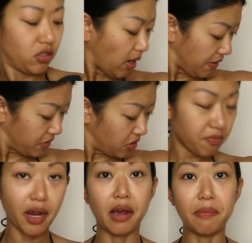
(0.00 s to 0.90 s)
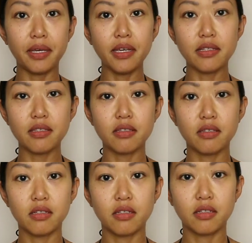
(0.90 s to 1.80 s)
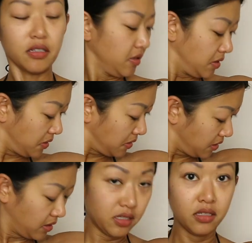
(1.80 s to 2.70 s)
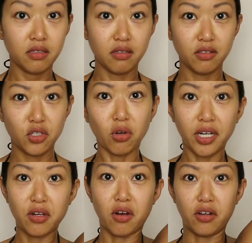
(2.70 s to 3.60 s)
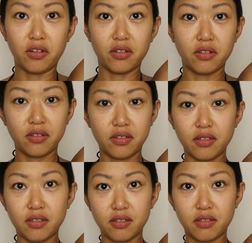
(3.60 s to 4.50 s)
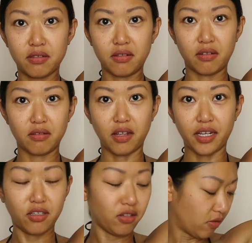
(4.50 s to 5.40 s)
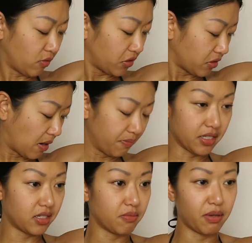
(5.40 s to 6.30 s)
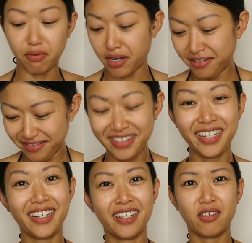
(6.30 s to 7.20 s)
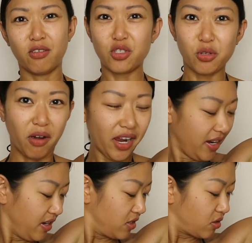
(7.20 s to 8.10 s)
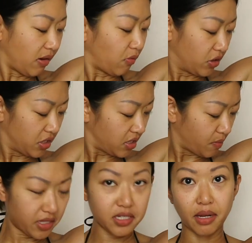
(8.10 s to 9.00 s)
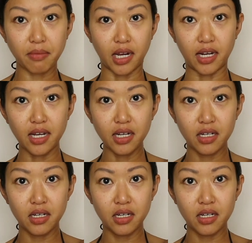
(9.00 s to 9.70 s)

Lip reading: Do I have to do my armpits? Surely not. Like you don't want your armpits to be brown. Or do I? Do I want it to be the same color?